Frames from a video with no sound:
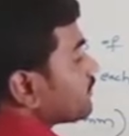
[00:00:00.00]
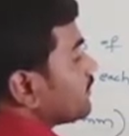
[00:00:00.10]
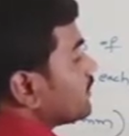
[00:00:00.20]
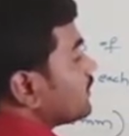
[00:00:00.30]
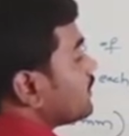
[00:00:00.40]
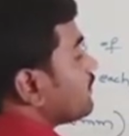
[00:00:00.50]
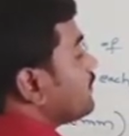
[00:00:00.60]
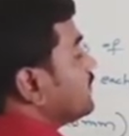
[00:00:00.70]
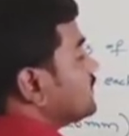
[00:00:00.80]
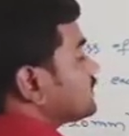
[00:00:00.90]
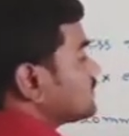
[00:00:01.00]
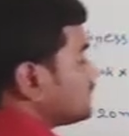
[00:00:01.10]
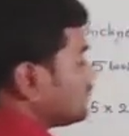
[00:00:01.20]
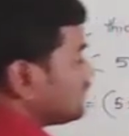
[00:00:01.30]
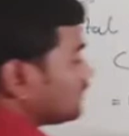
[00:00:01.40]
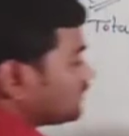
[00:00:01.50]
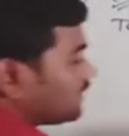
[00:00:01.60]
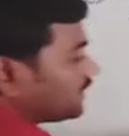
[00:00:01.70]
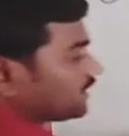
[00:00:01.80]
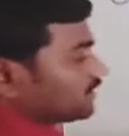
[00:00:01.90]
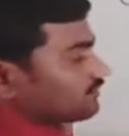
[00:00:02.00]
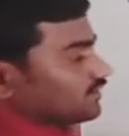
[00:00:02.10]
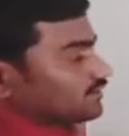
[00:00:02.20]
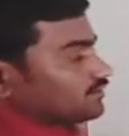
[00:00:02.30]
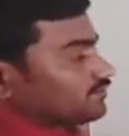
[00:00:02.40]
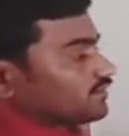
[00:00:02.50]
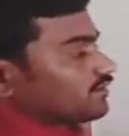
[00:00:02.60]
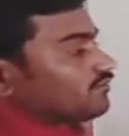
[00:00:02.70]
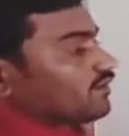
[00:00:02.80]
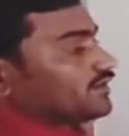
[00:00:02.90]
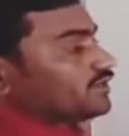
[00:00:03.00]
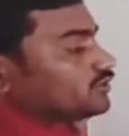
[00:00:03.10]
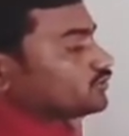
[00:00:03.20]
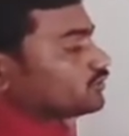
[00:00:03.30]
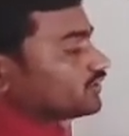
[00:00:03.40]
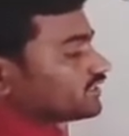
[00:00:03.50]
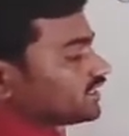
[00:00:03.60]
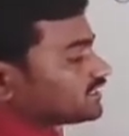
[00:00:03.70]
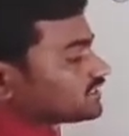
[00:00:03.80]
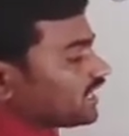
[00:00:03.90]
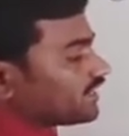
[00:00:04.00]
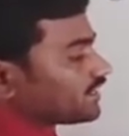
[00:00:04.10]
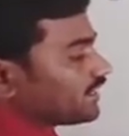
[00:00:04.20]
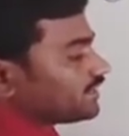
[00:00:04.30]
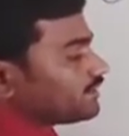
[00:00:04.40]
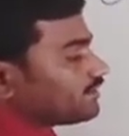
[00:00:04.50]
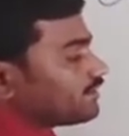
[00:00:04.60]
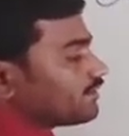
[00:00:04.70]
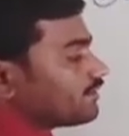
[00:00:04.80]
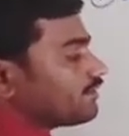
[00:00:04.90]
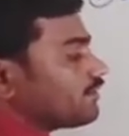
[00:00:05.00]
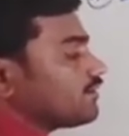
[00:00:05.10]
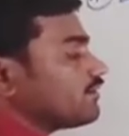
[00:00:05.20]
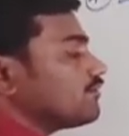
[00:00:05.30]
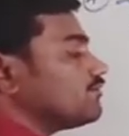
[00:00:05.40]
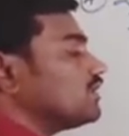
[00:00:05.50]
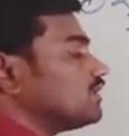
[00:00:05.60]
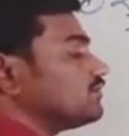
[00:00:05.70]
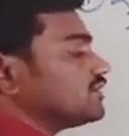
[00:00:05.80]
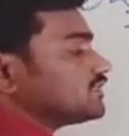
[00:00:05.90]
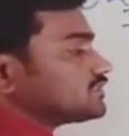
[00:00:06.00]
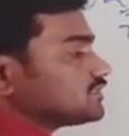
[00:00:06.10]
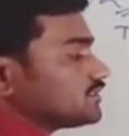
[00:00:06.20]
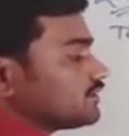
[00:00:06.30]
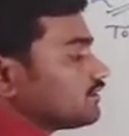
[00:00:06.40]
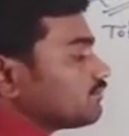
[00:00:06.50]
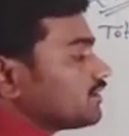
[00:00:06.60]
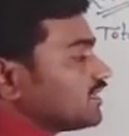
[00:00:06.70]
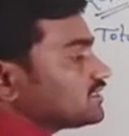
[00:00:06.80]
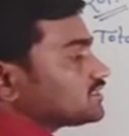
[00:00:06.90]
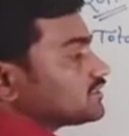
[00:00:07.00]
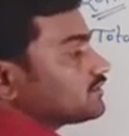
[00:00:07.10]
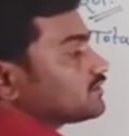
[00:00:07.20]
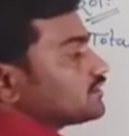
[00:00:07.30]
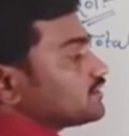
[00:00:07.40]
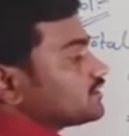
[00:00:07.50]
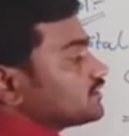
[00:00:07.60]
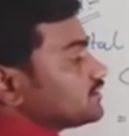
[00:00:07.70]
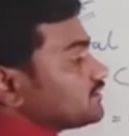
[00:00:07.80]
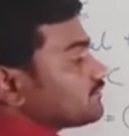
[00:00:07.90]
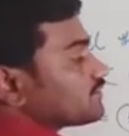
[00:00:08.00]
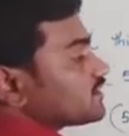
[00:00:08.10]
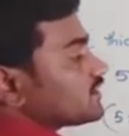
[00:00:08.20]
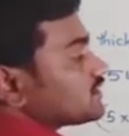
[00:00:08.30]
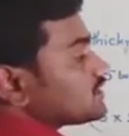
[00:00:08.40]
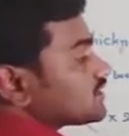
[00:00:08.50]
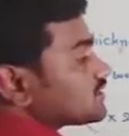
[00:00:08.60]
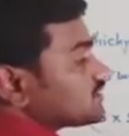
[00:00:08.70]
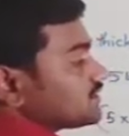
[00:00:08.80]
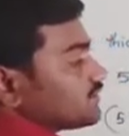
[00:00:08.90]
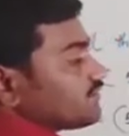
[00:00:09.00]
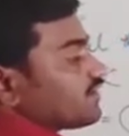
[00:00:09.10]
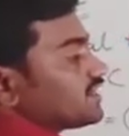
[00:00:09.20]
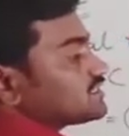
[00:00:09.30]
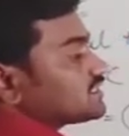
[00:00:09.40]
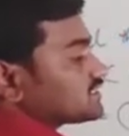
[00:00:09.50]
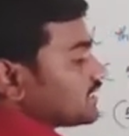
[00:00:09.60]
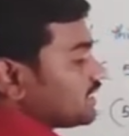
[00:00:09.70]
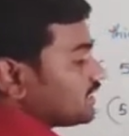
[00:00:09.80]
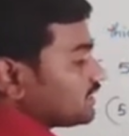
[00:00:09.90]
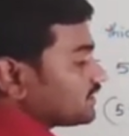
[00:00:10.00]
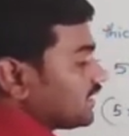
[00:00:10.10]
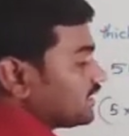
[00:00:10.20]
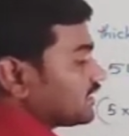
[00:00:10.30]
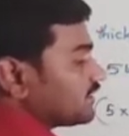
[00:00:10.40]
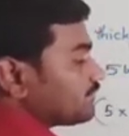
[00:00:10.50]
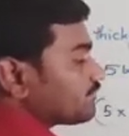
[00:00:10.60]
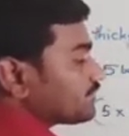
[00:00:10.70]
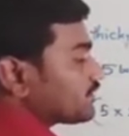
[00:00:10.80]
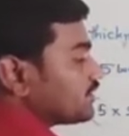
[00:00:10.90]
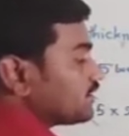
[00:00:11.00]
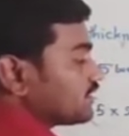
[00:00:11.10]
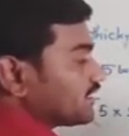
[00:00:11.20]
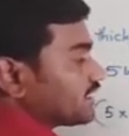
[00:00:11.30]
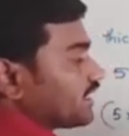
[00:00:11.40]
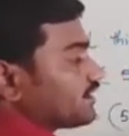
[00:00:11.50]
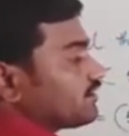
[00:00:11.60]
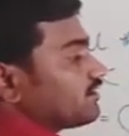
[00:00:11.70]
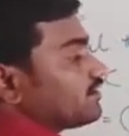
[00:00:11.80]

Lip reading: millimeters. That equal to 5 into 20, that is 100 millimeters plus here 5 6 are 33 cal.